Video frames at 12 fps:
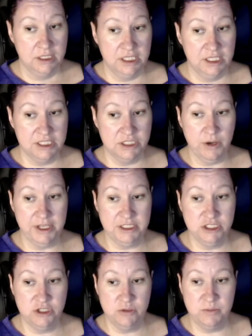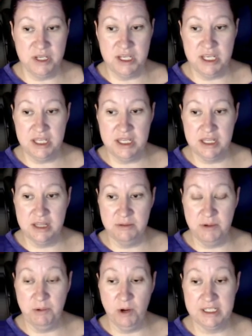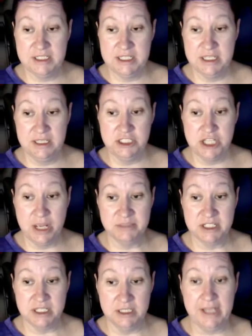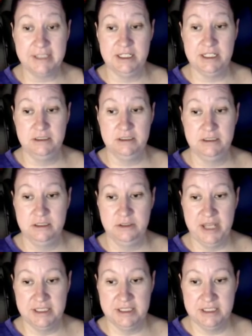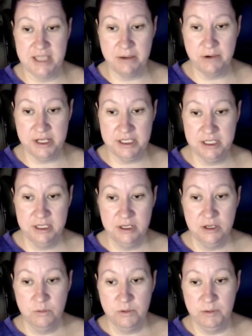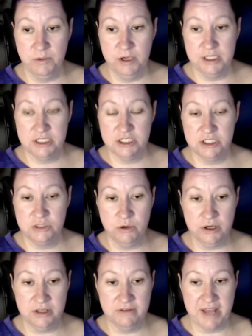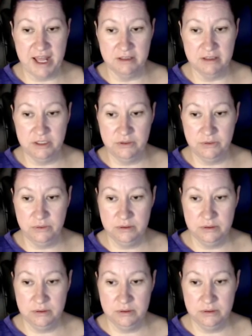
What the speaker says: is going to be, we want to see the gems collected. So that's that one. We want to store the value.